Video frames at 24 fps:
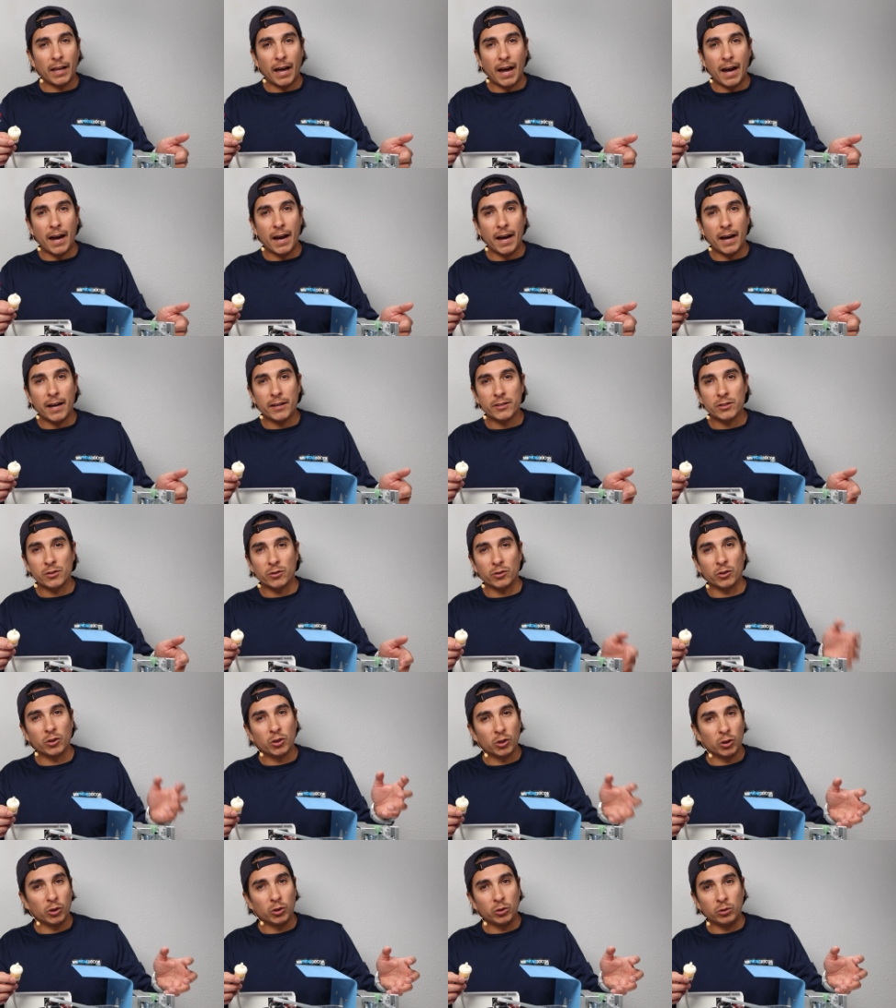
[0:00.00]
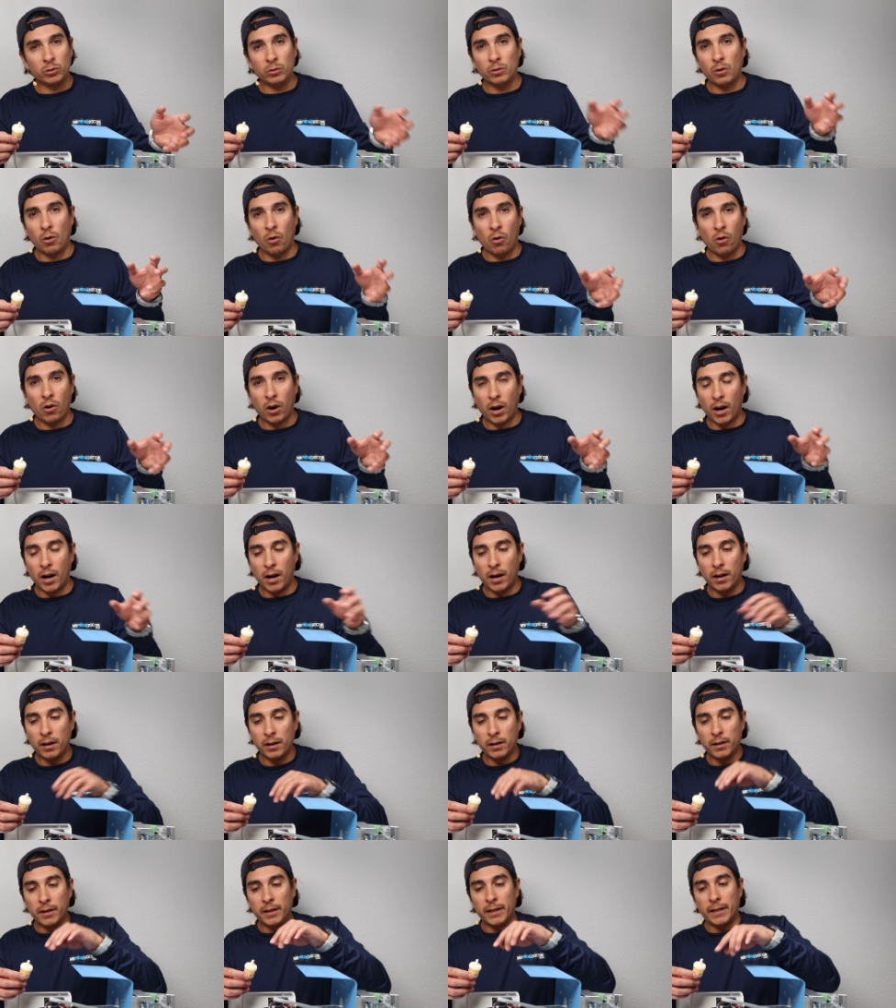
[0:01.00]
glass or glue
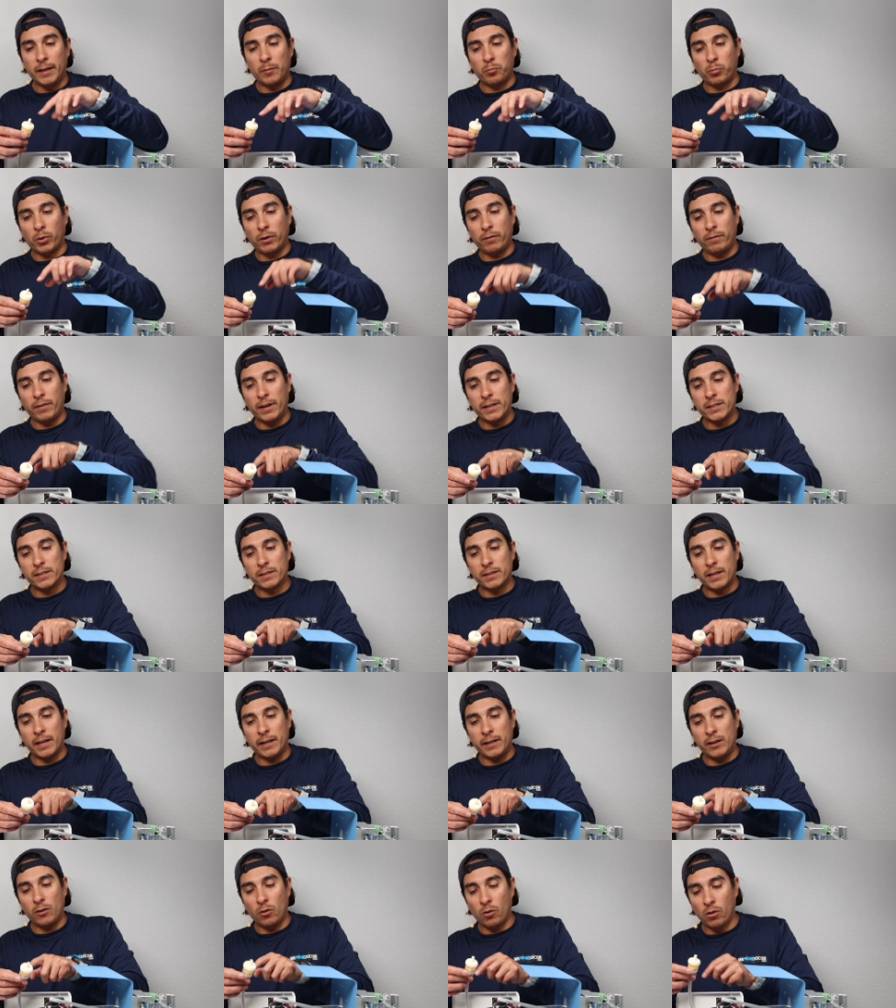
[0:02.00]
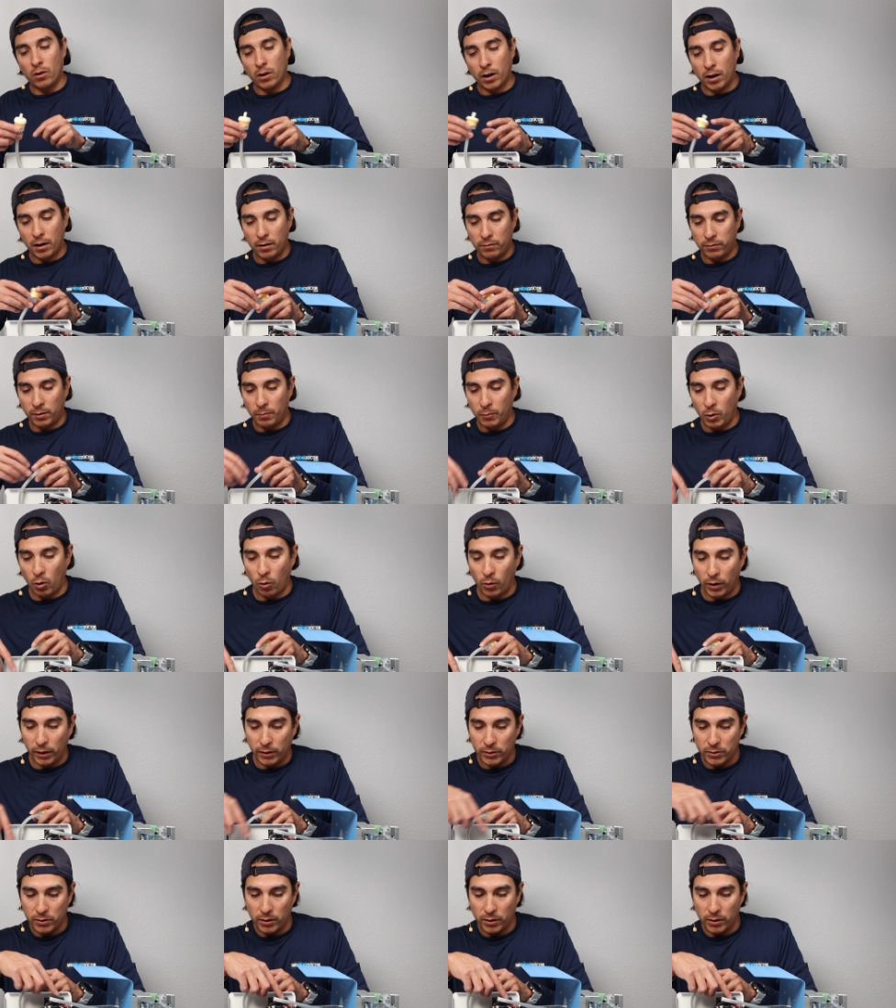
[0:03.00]
OCA. It prevents any OCA from going